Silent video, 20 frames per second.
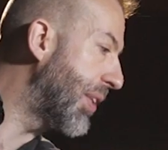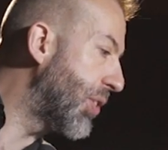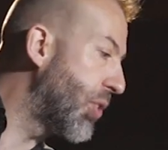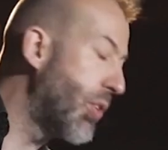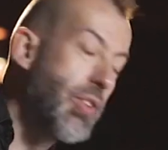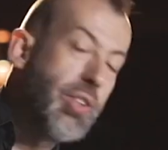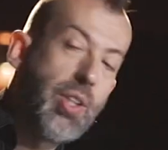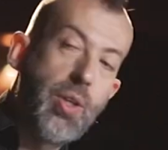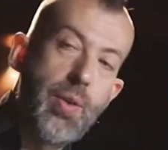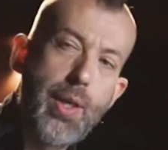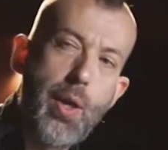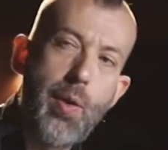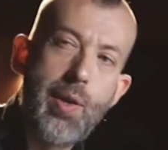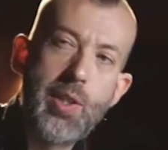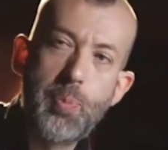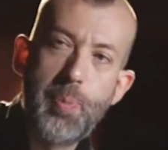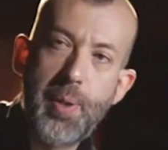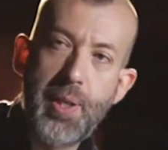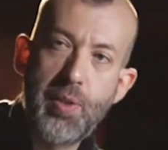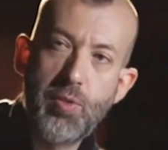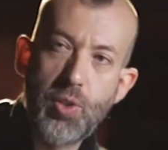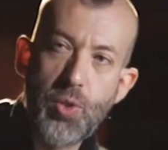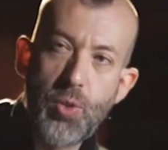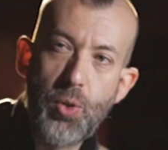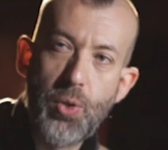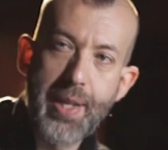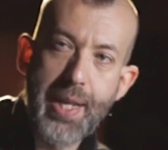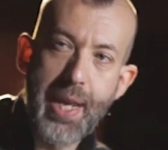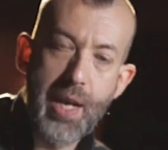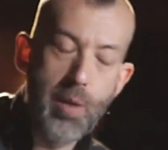there's also a USB
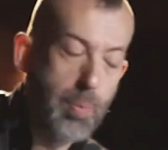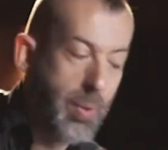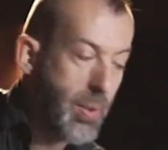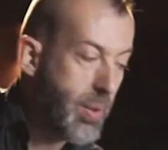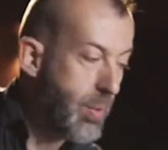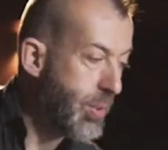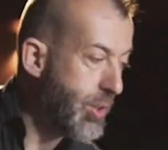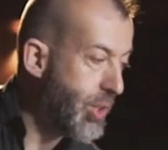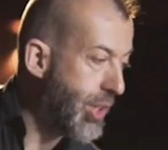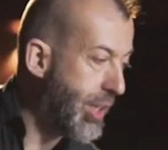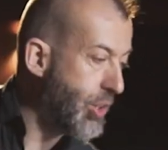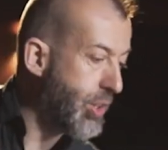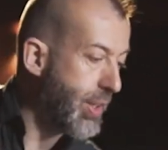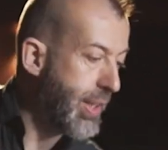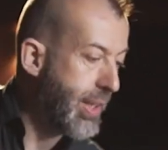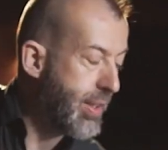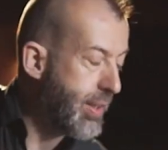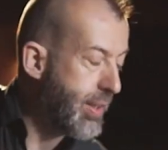recording output which actually